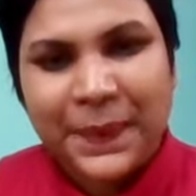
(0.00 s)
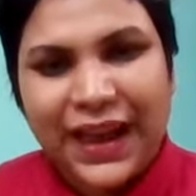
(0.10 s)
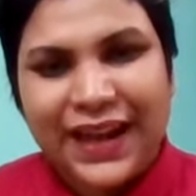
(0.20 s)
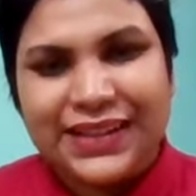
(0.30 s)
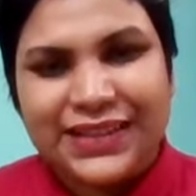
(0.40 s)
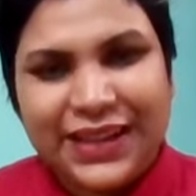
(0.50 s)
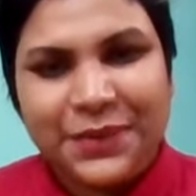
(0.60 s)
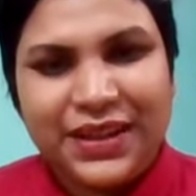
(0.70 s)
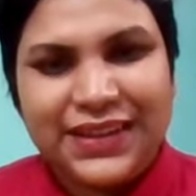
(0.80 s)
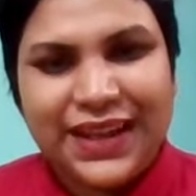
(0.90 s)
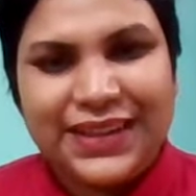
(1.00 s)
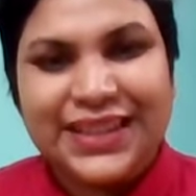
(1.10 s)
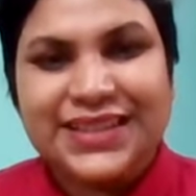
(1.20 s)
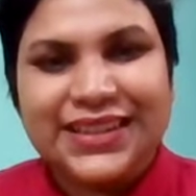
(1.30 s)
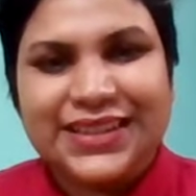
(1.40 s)
and tell me that
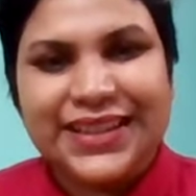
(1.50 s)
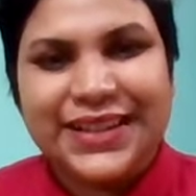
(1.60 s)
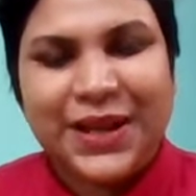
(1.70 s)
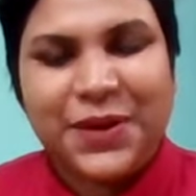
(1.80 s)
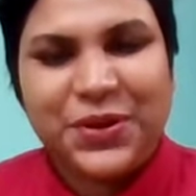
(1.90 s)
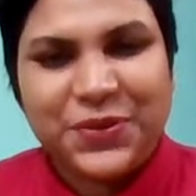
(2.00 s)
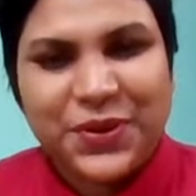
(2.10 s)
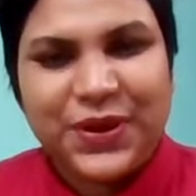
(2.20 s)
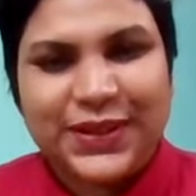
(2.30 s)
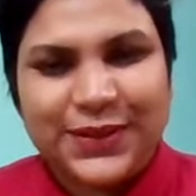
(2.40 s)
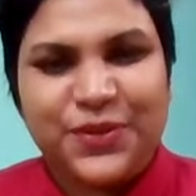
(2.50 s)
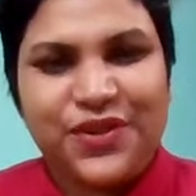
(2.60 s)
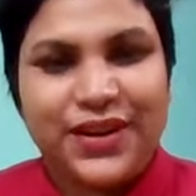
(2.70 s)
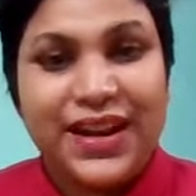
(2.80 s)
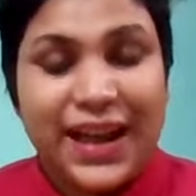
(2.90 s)
these are the things, how it works for,